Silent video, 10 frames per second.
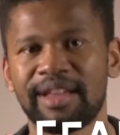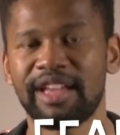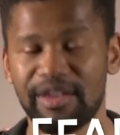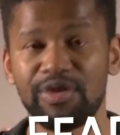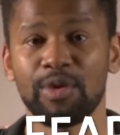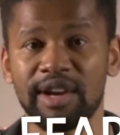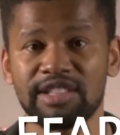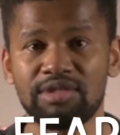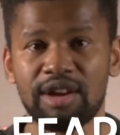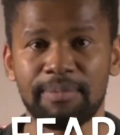If you want to
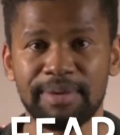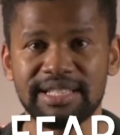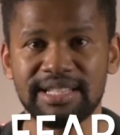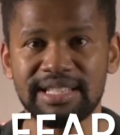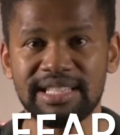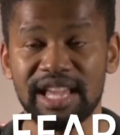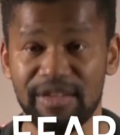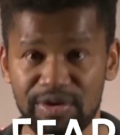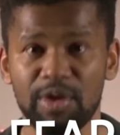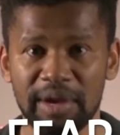start a business,
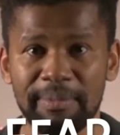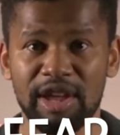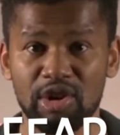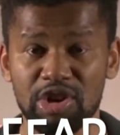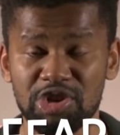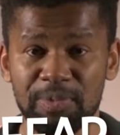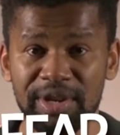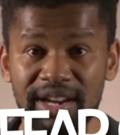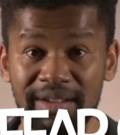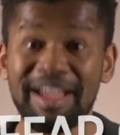if you want to be an
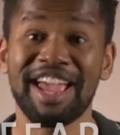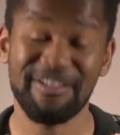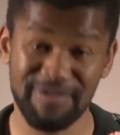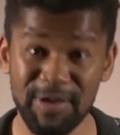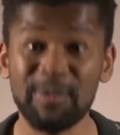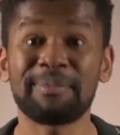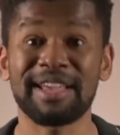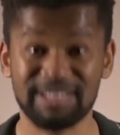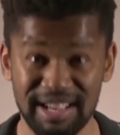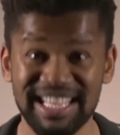entrepreneur, if you want to be a
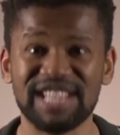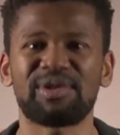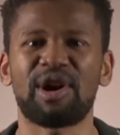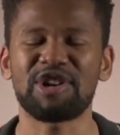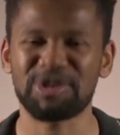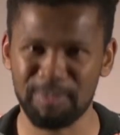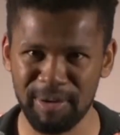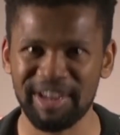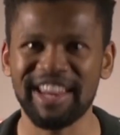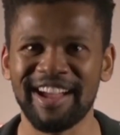successful
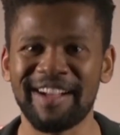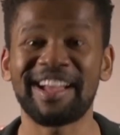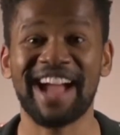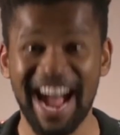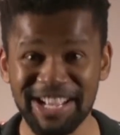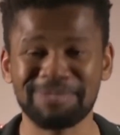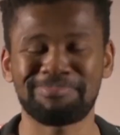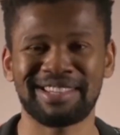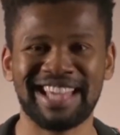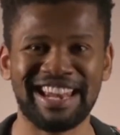entrepreneur, I should
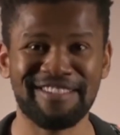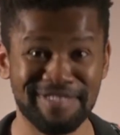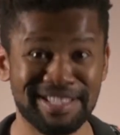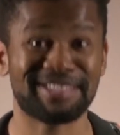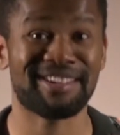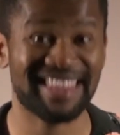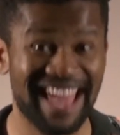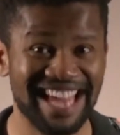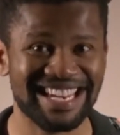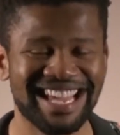put that emphasis on
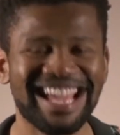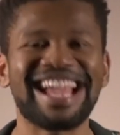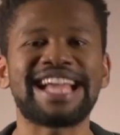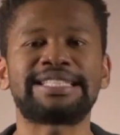that, is